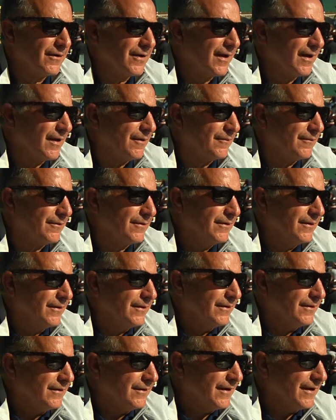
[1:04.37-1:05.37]
Yeah, we,
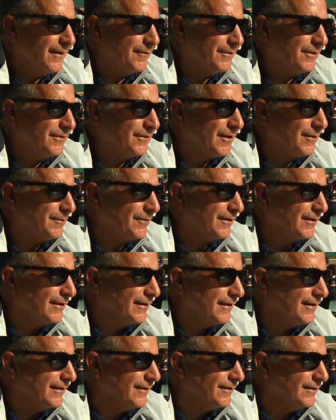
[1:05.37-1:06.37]
yeah. We thought we were going
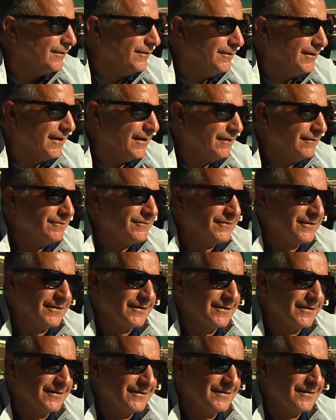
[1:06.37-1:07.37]
to get a lone F,
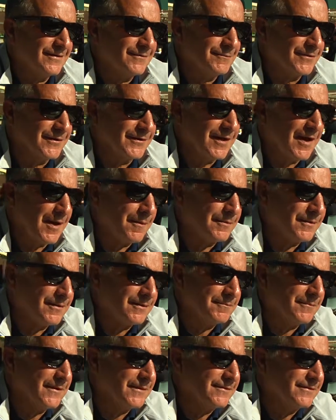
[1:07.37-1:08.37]
and it didn't really
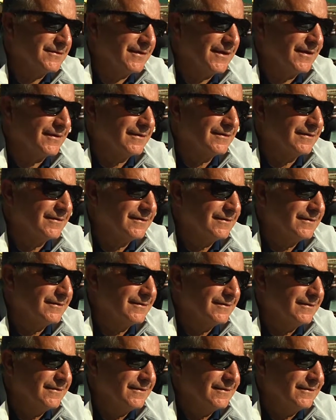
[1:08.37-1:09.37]
happen. But uh,
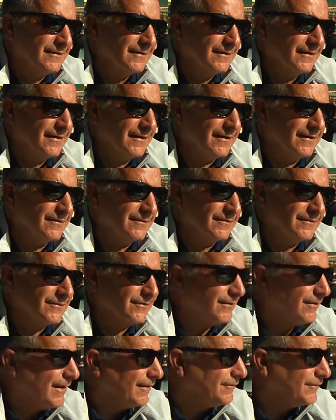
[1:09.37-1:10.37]
you know,
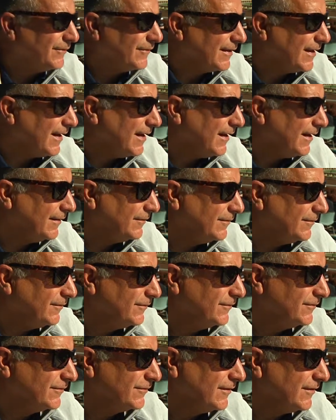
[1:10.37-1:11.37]
so after that, I
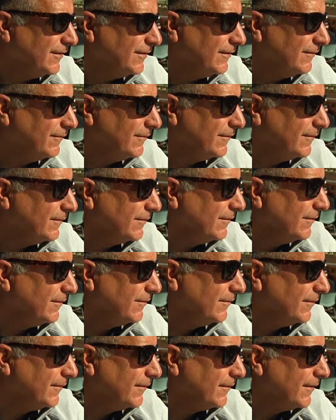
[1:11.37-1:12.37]
told Steve, the
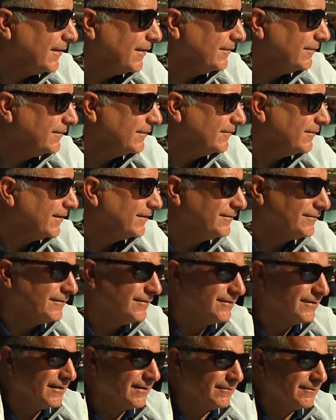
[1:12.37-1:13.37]
owner, I said, let's
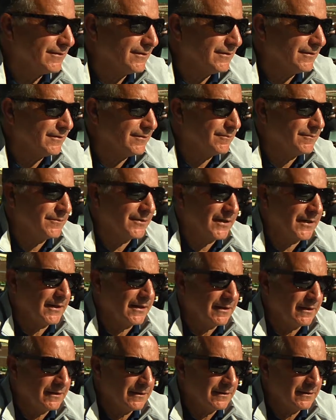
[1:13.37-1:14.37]
just give her a little
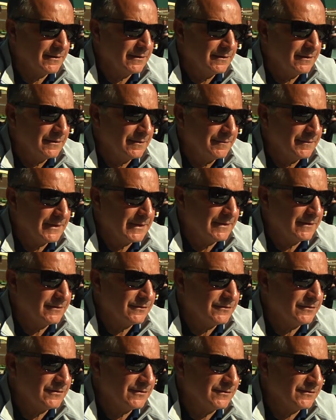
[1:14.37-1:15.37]
break
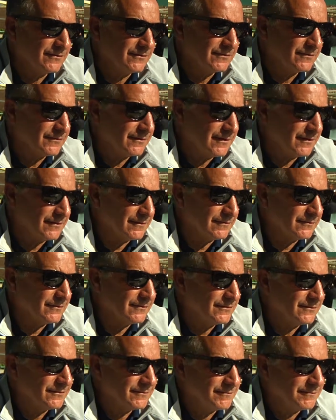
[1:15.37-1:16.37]
because she's you know
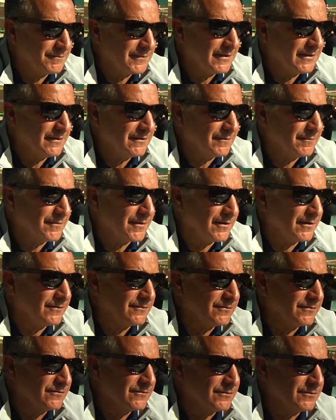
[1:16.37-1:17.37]
she's been in the
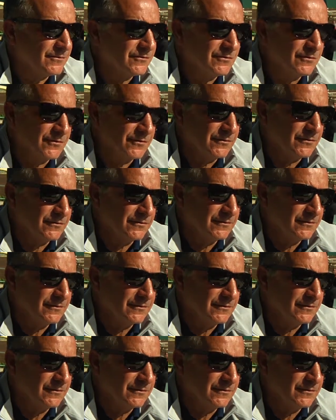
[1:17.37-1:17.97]
barn since she was two.